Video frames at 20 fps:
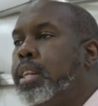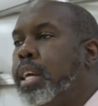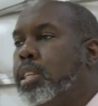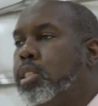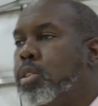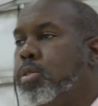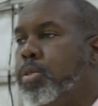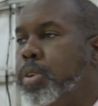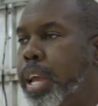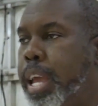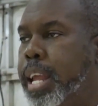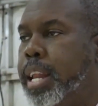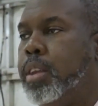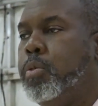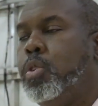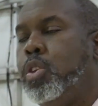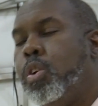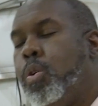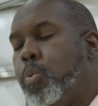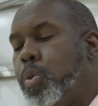That's creating,
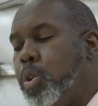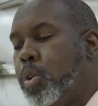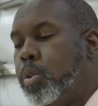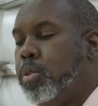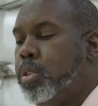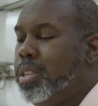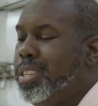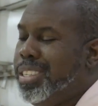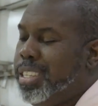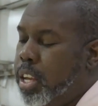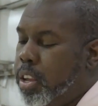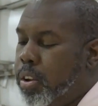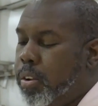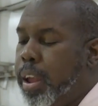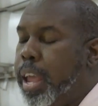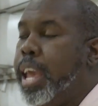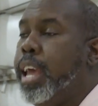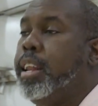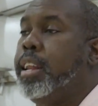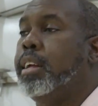when you stick your
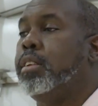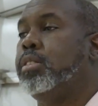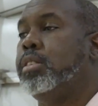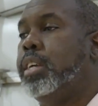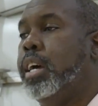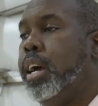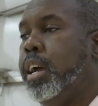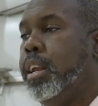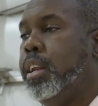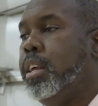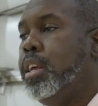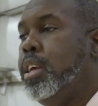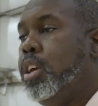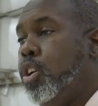hand outside